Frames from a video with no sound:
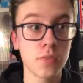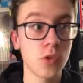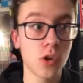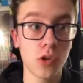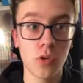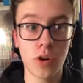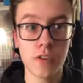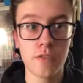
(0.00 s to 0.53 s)
not
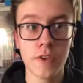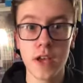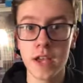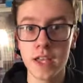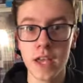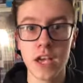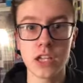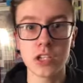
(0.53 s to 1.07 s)
quite there
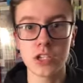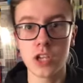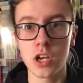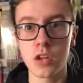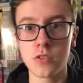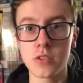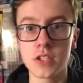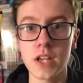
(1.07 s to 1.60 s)
yet,
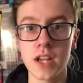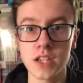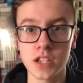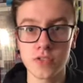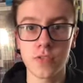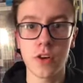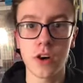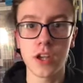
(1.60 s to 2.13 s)
so
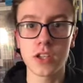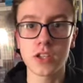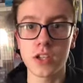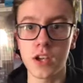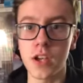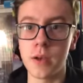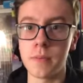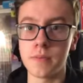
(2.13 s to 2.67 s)
satisfied
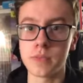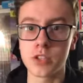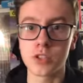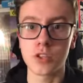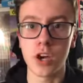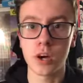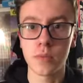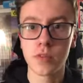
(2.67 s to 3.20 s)
to
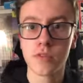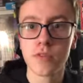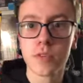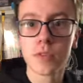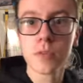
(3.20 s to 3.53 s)
start with.